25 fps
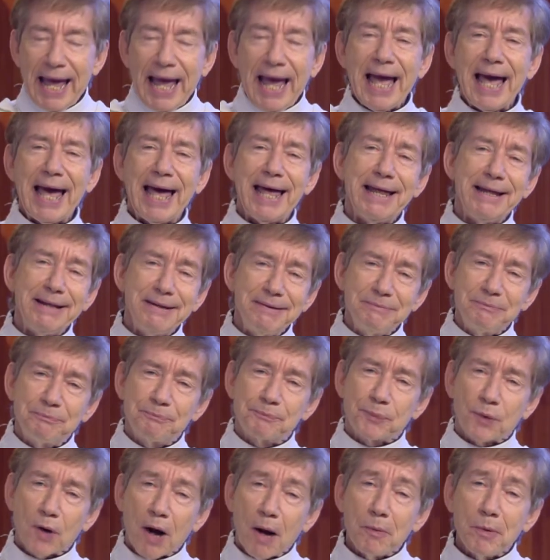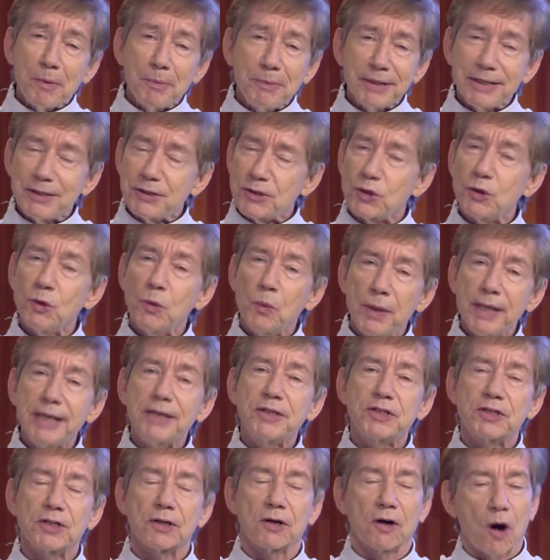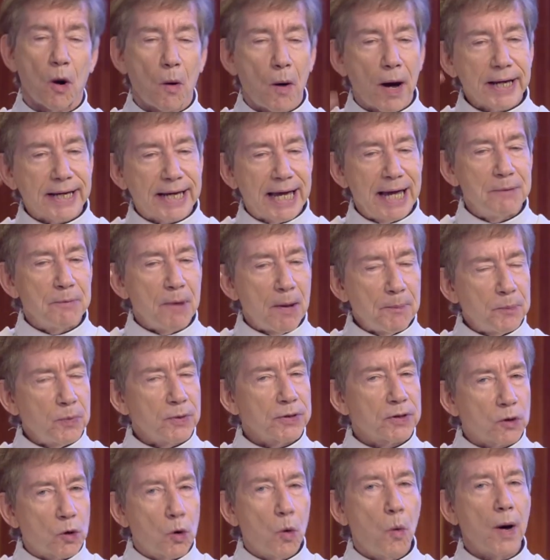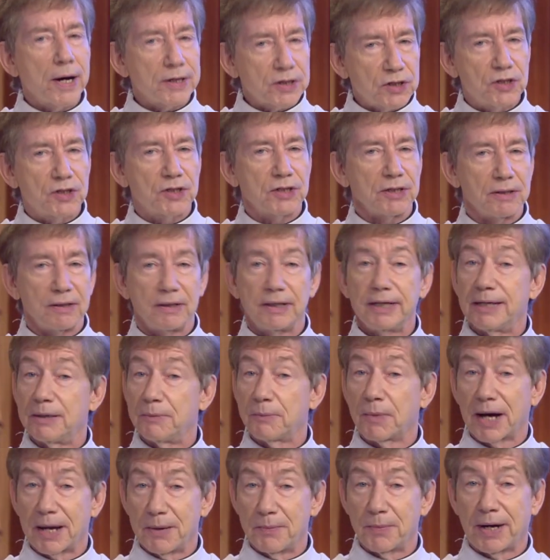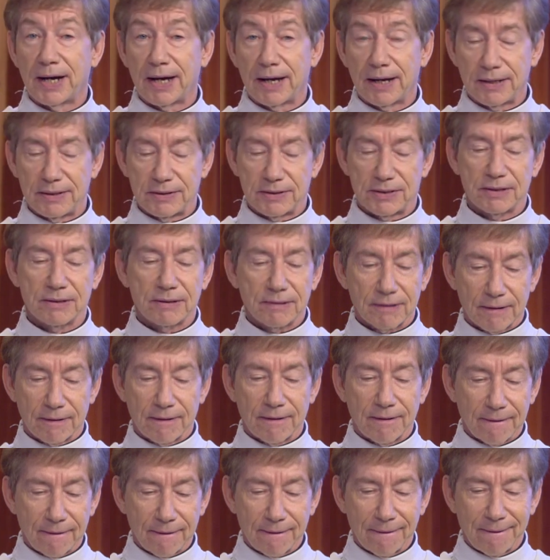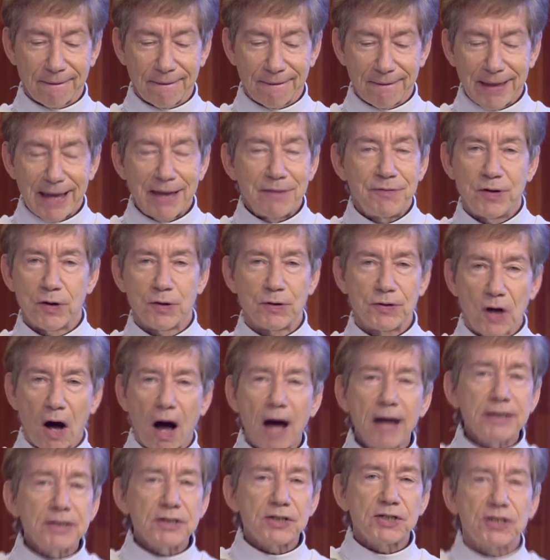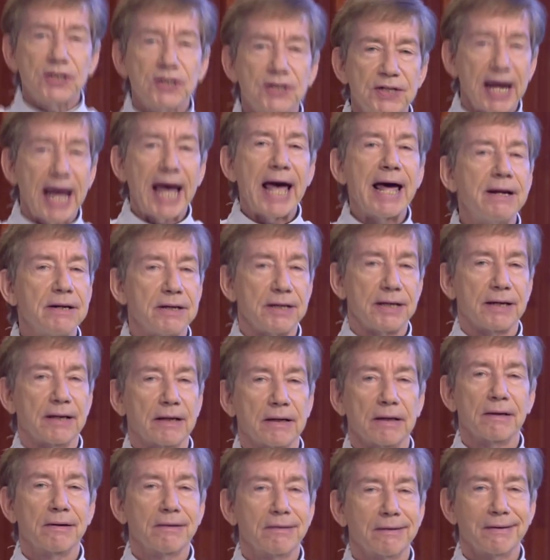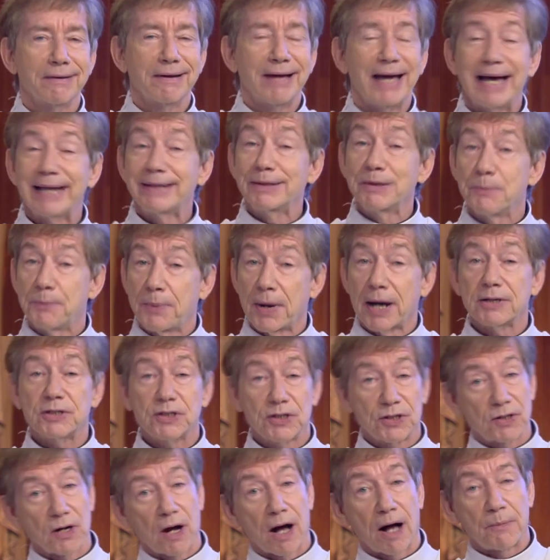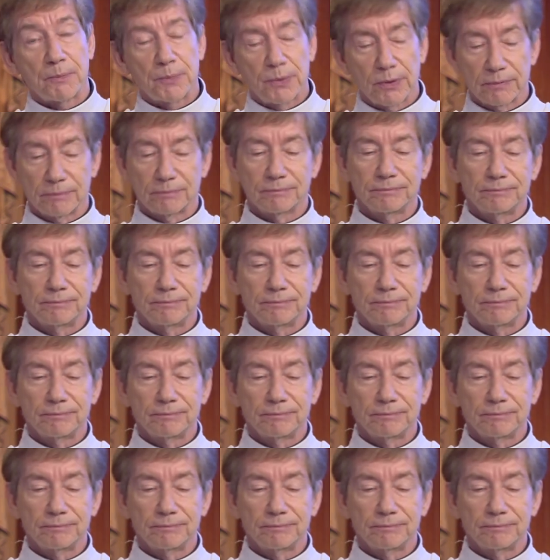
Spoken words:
And probably 2 weeks ago, I came up with a question in my mind. They're not standing at the bus stop.